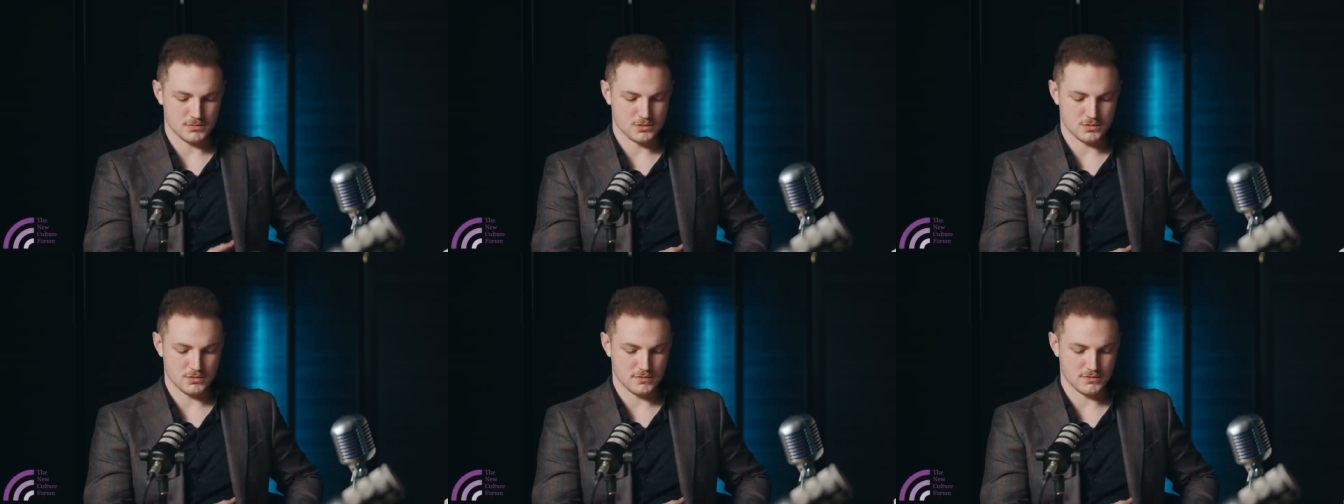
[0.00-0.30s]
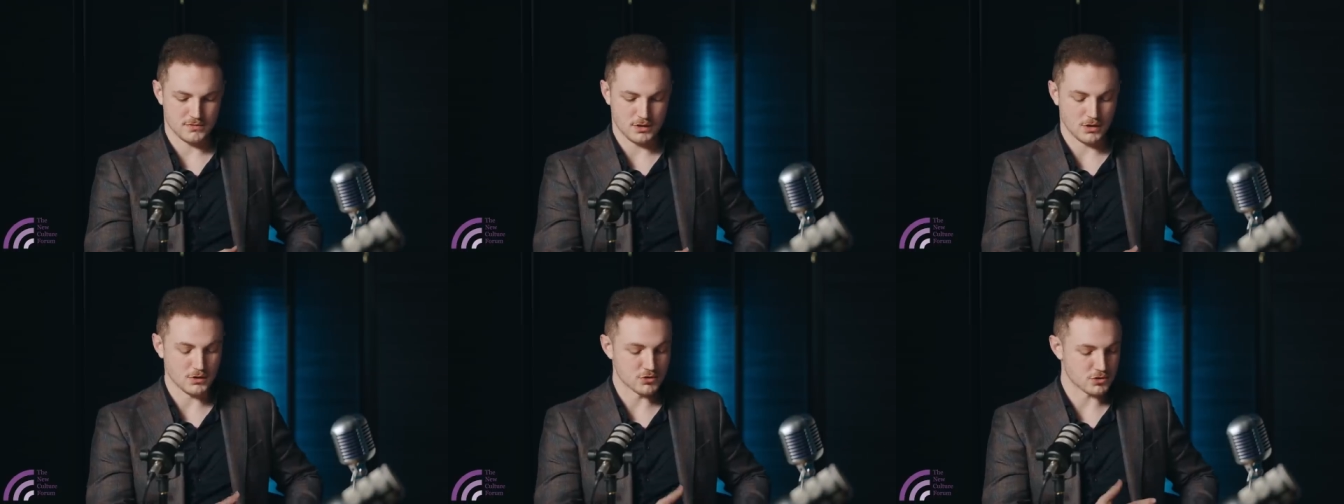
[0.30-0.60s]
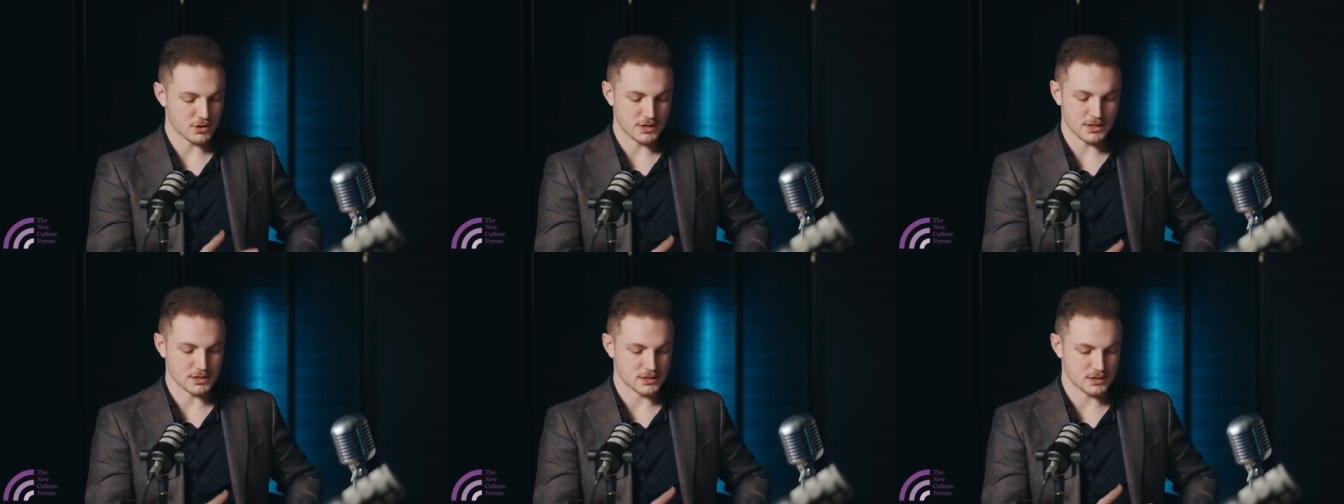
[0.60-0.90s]
sort of
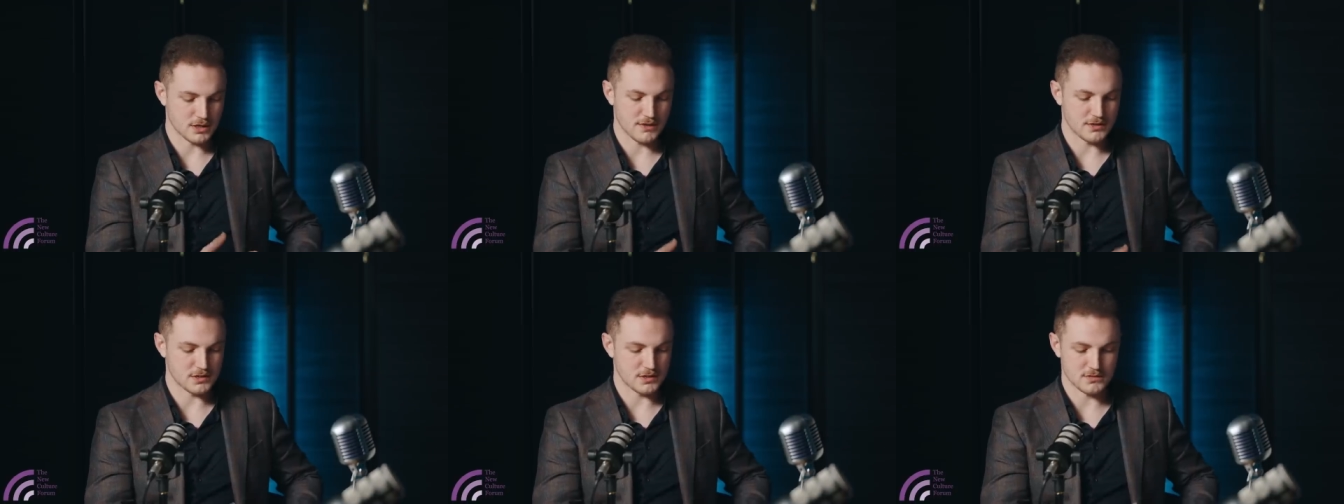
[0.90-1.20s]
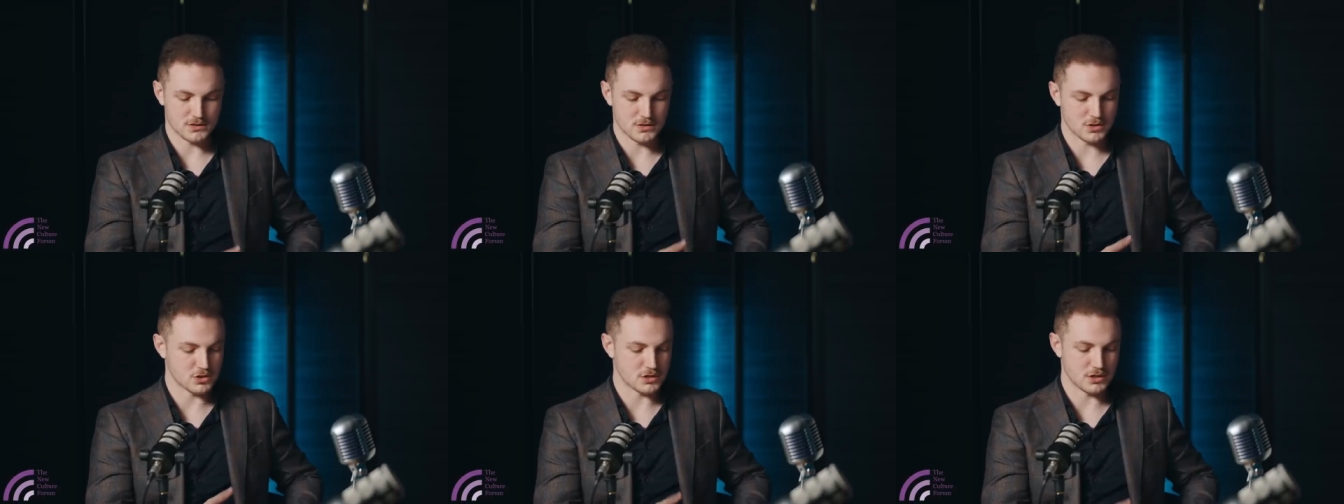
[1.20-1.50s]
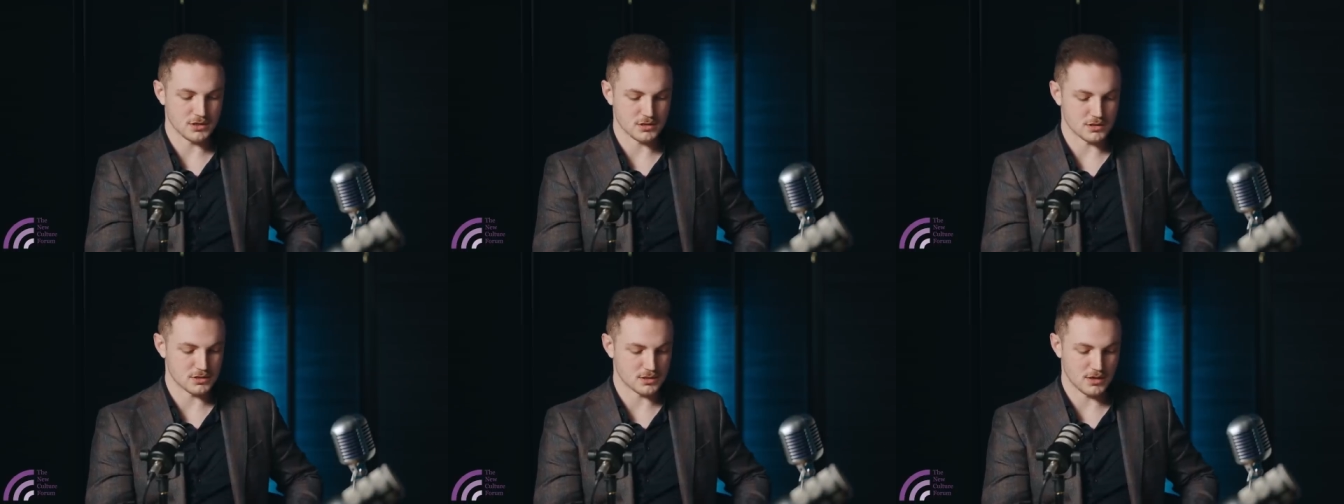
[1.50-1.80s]
culturally conservative,
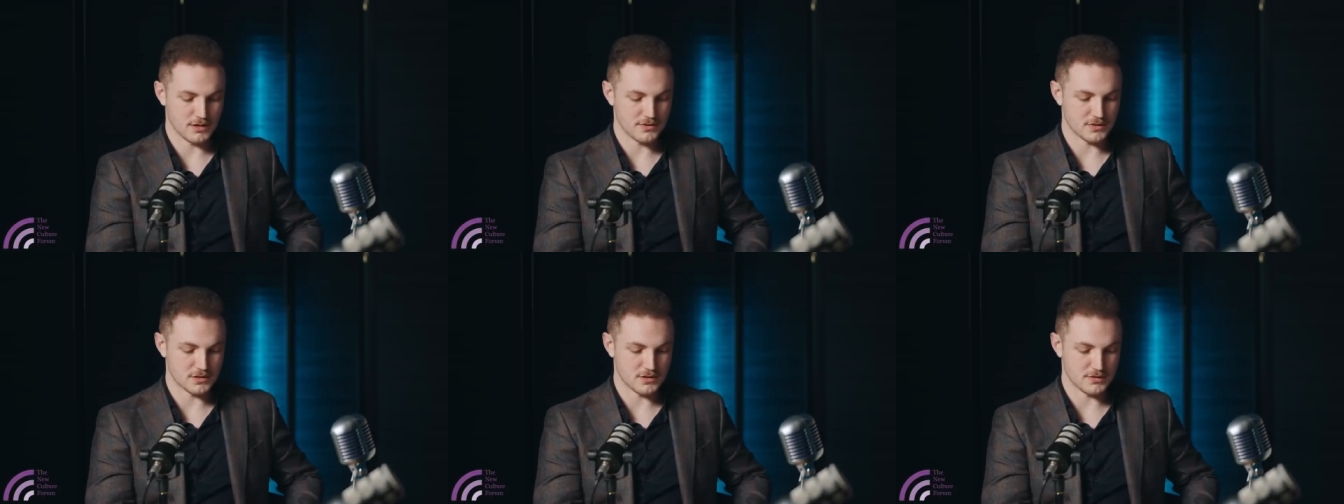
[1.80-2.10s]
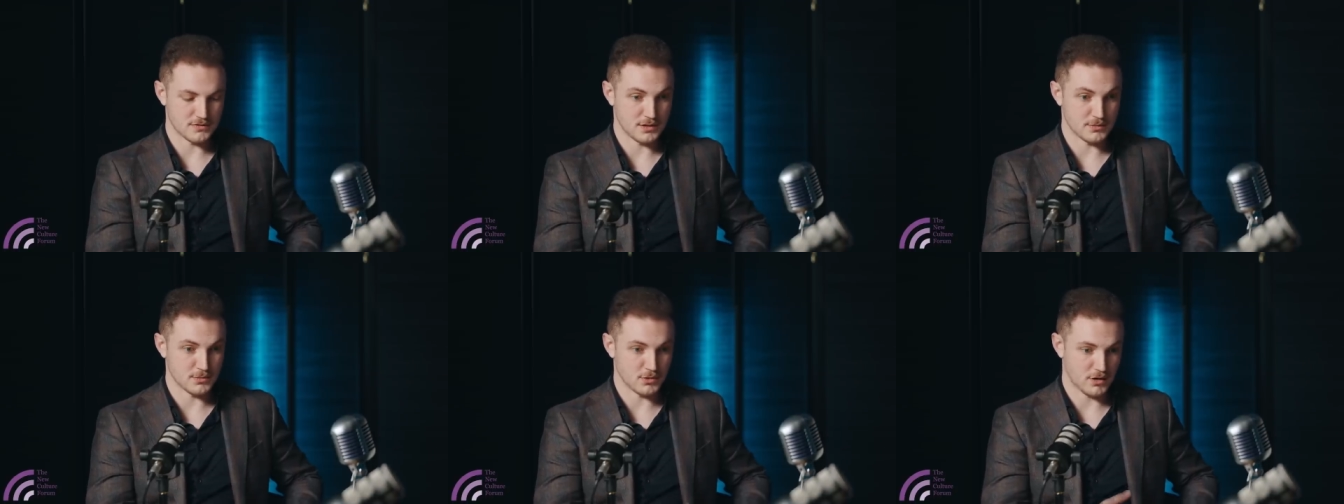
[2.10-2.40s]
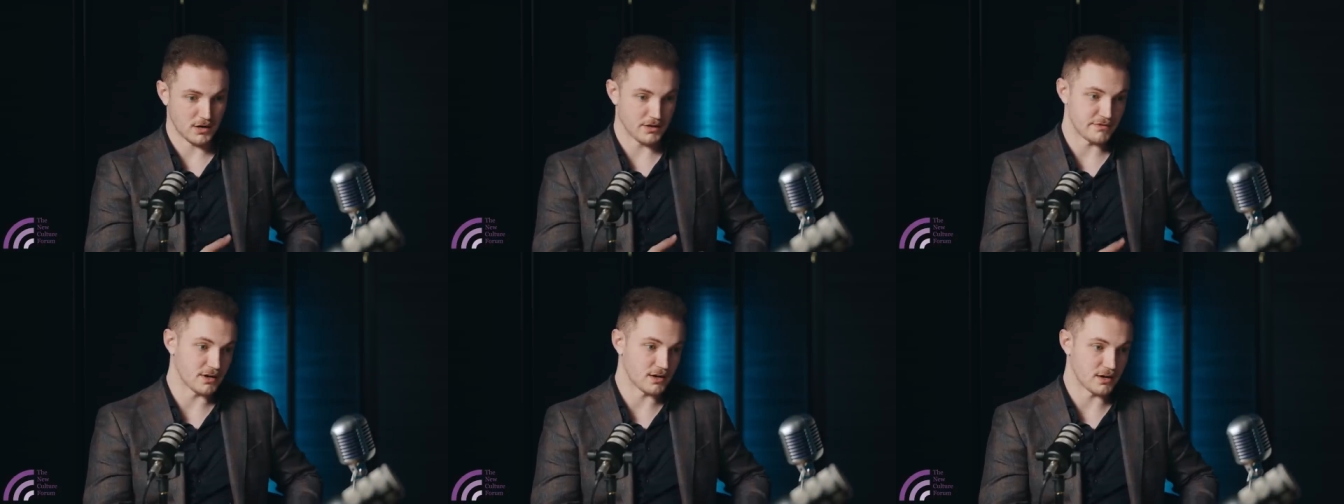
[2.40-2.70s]
socially conservative,
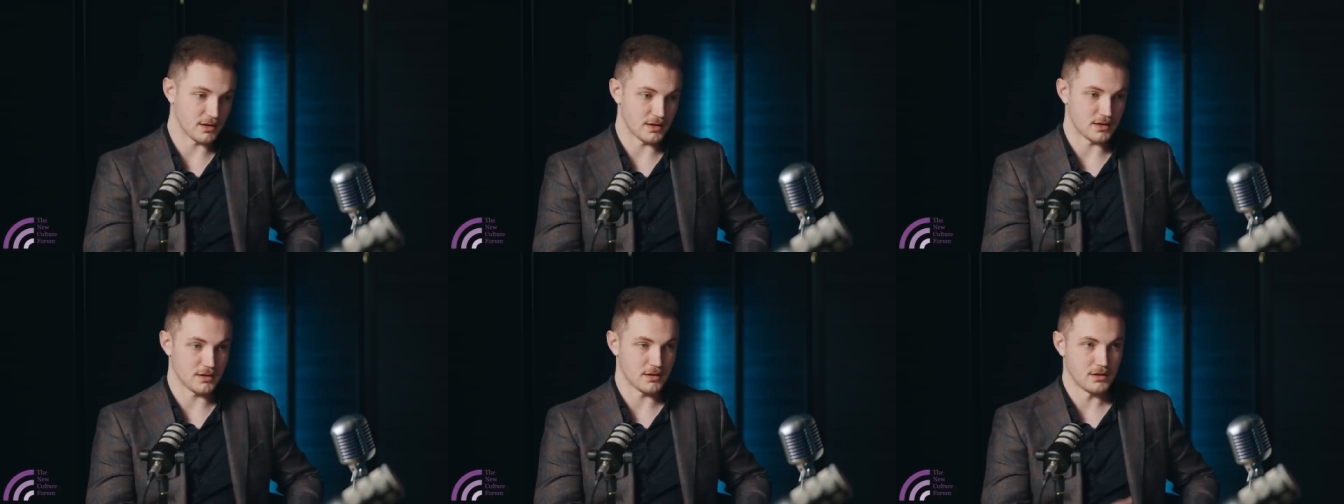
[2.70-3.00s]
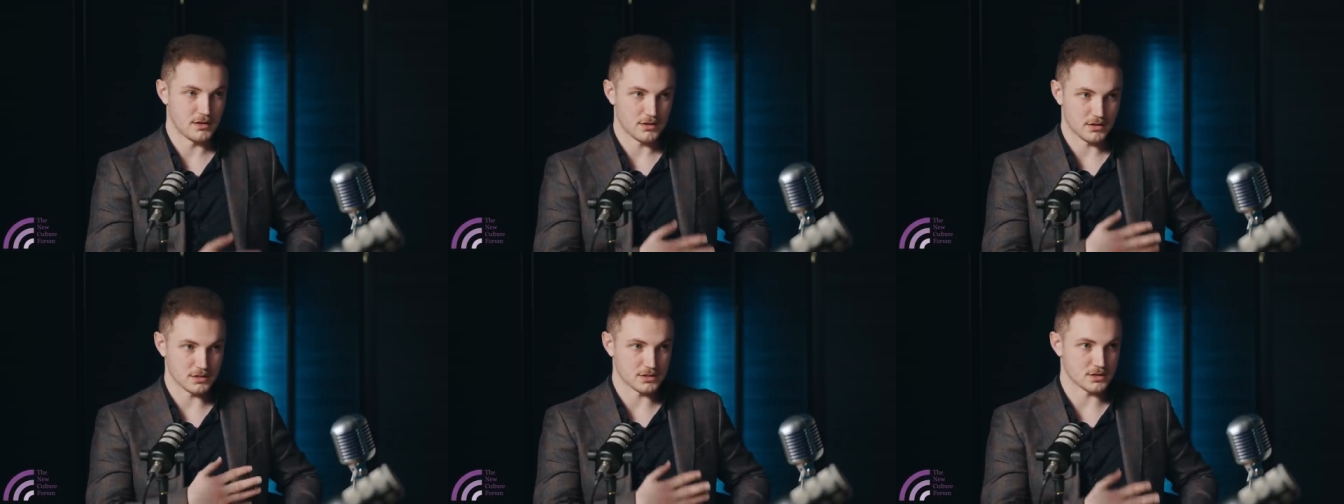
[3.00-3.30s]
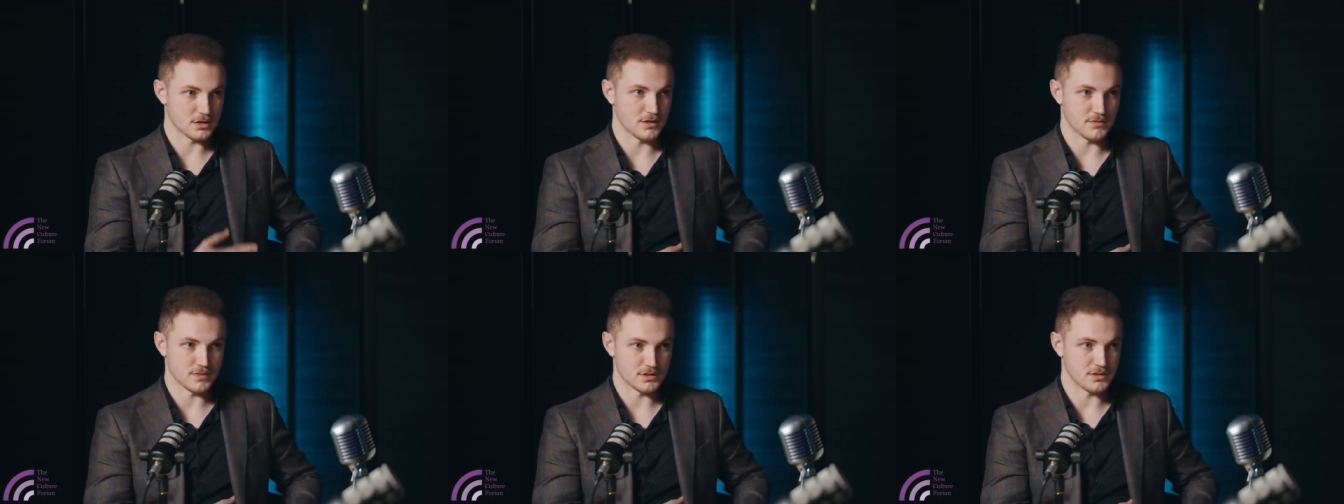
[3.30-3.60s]
demographically
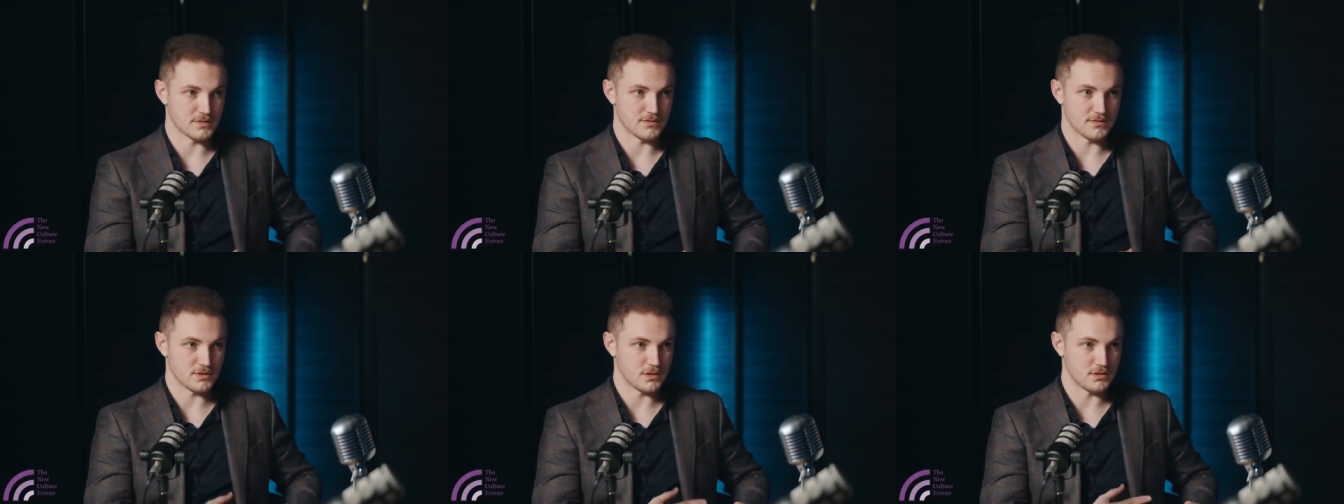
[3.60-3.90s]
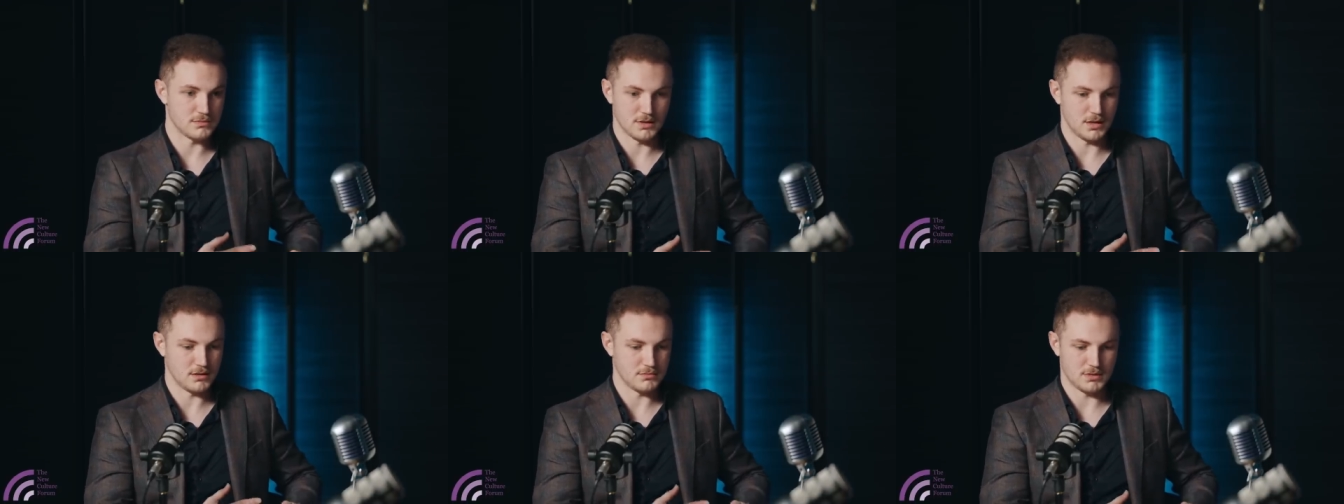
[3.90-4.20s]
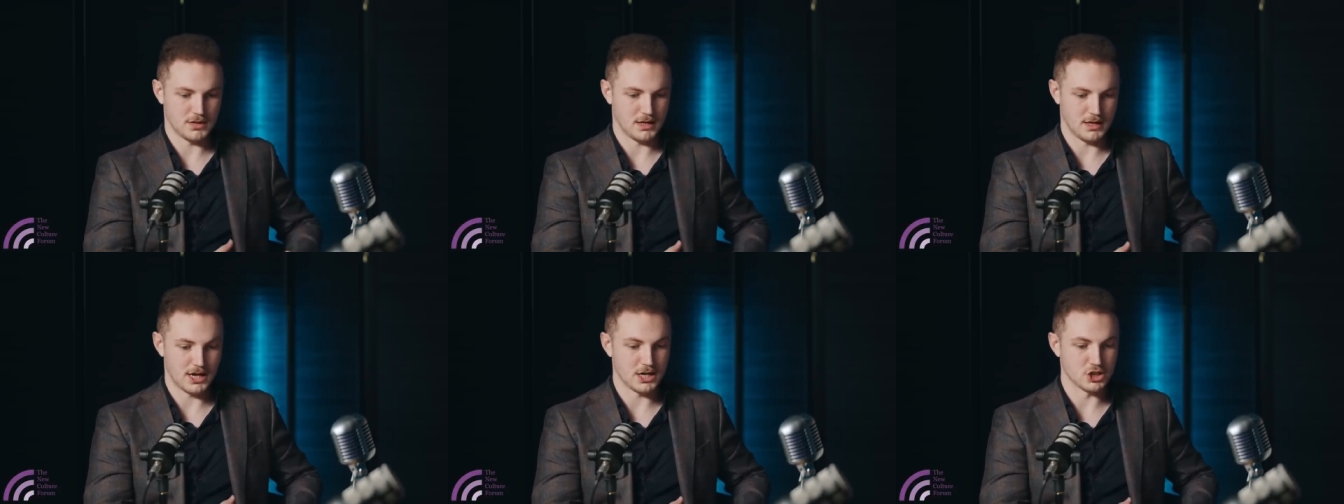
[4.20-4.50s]
conservative uh, like